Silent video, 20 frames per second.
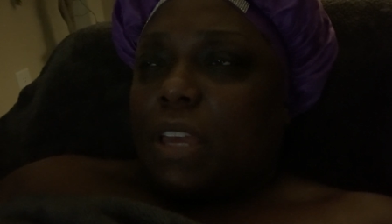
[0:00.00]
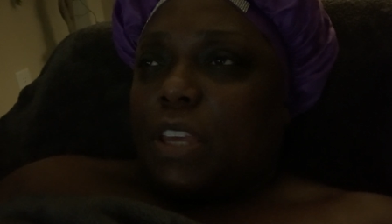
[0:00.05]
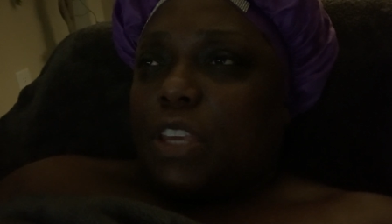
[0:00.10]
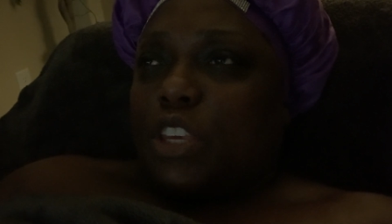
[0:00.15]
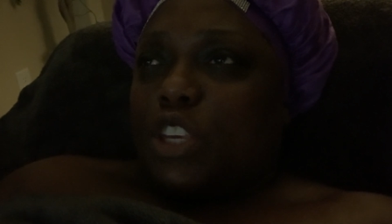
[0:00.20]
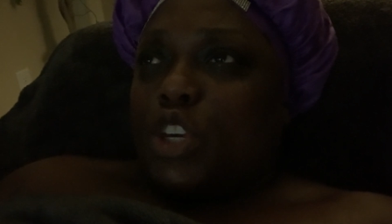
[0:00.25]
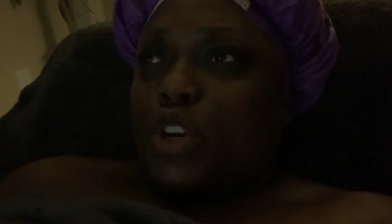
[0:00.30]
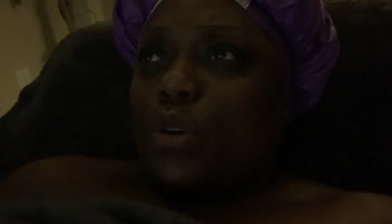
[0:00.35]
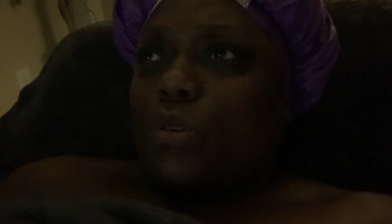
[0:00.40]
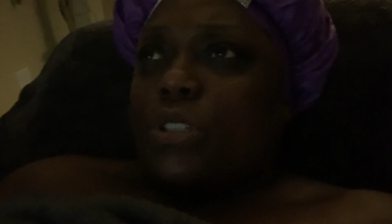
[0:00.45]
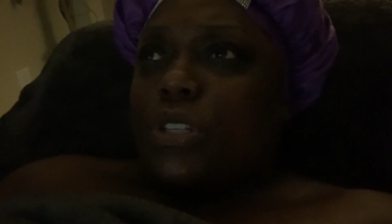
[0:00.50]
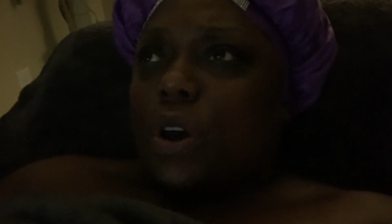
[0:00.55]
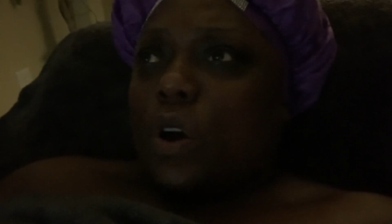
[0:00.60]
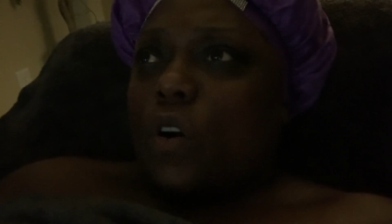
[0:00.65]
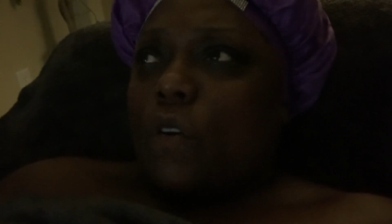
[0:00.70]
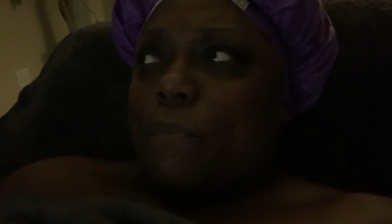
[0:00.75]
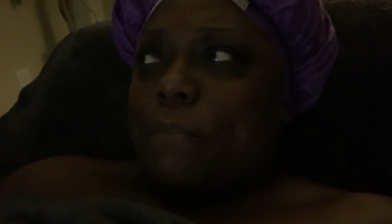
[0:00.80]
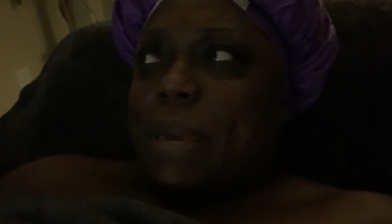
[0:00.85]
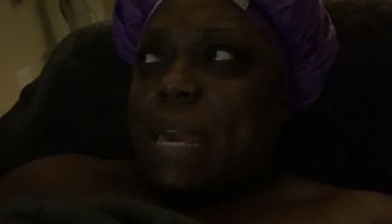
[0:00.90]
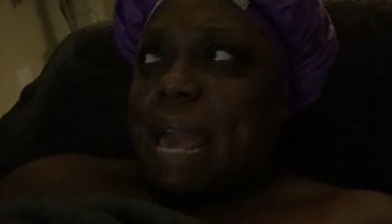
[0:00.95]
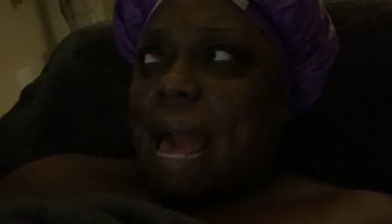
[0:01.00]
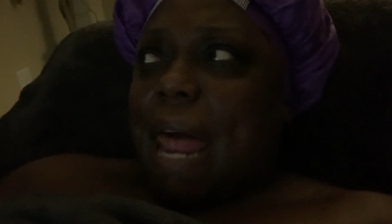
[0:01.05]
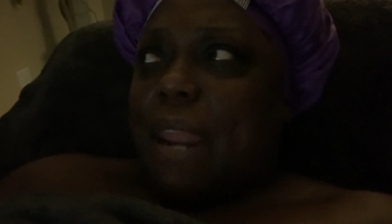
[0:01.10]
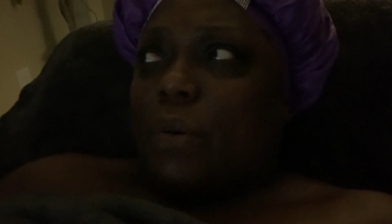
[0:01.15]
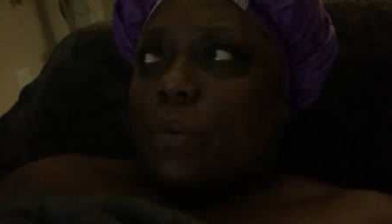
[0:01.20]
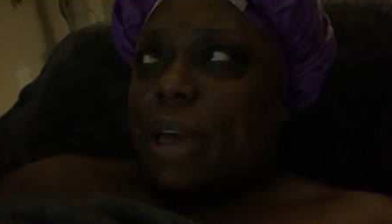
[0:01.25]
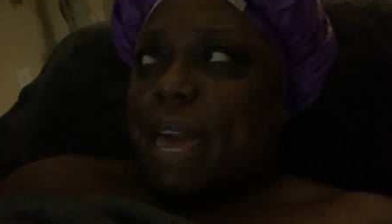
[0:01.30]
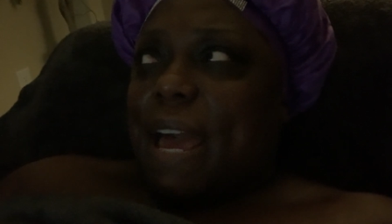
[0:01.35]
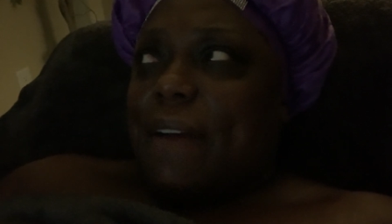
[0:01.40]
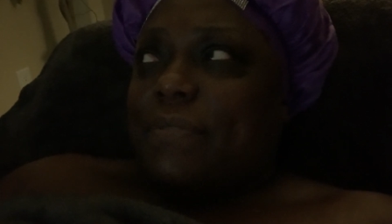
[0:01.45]
You told me I
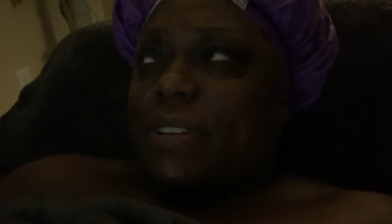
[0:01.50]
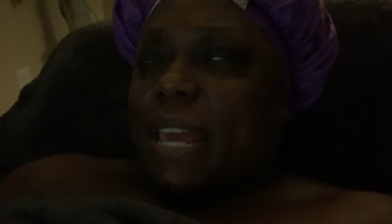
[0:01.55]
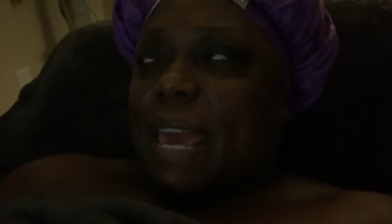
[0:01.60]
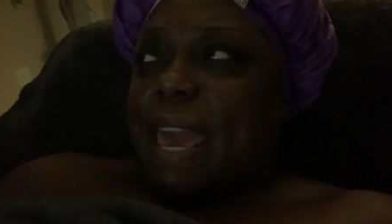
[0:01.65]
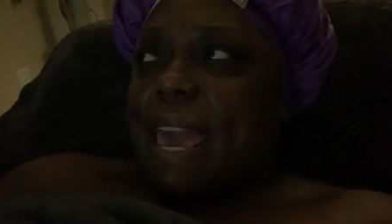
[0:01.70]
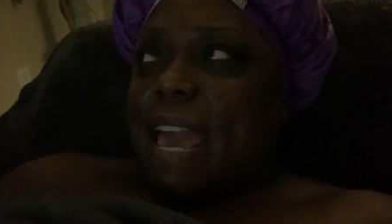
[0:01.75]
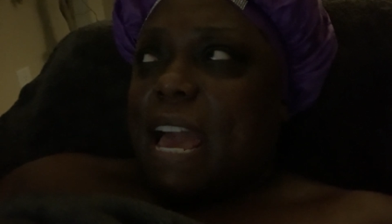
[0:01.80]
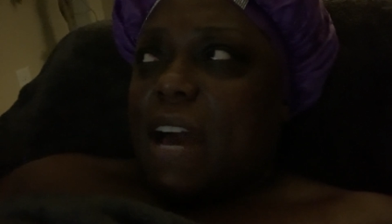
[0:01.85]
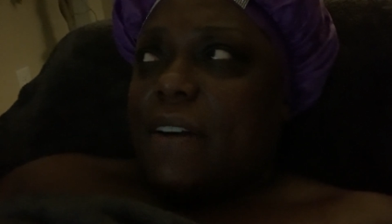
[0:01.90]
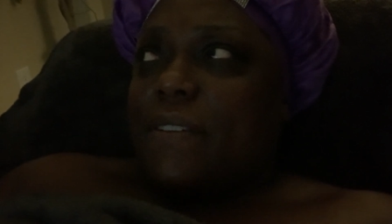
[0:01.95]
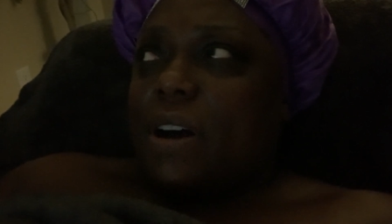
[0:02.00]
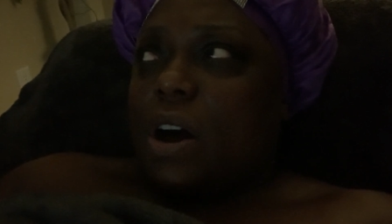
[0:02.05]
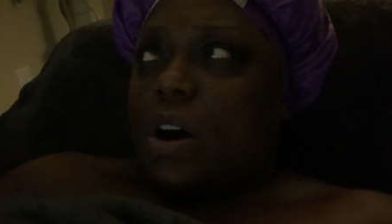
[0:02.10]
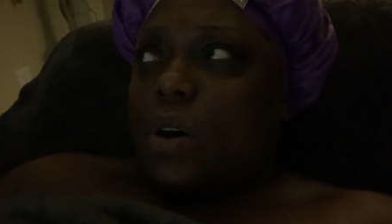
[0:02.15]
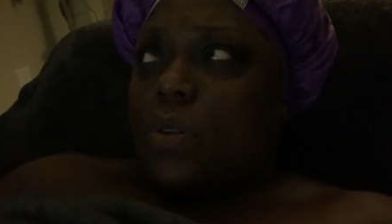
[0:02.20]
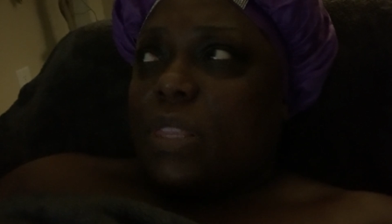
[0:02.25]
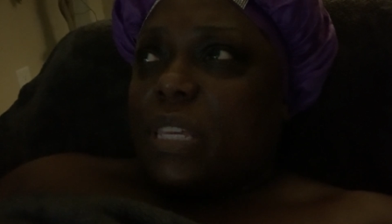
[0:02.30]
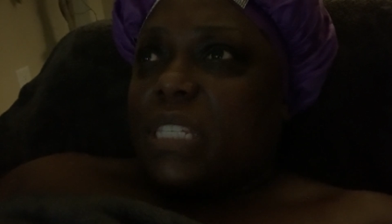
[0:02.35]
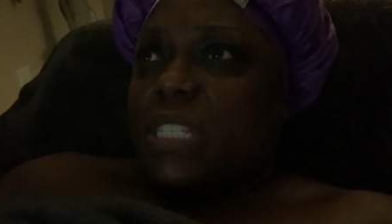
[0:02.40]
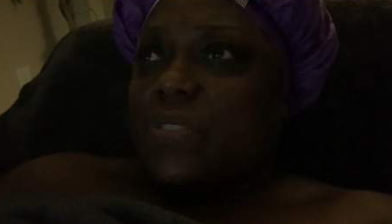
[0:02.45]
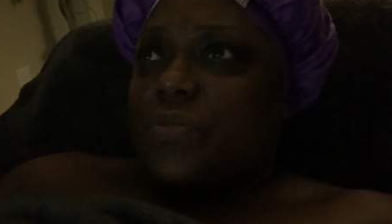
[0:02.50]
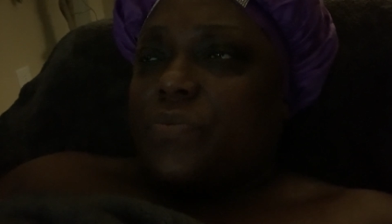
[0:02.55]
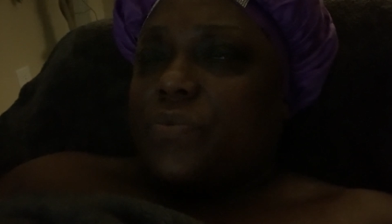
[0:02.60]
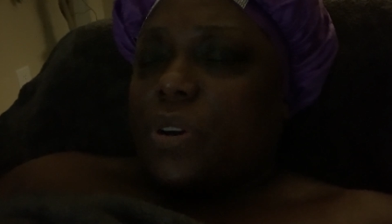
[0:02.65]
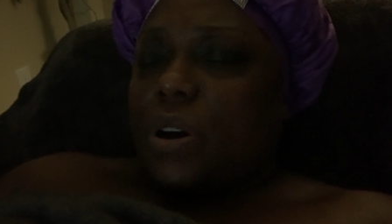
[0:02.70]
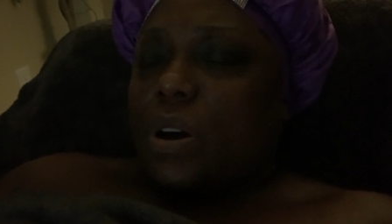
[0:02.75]
don't have to have all this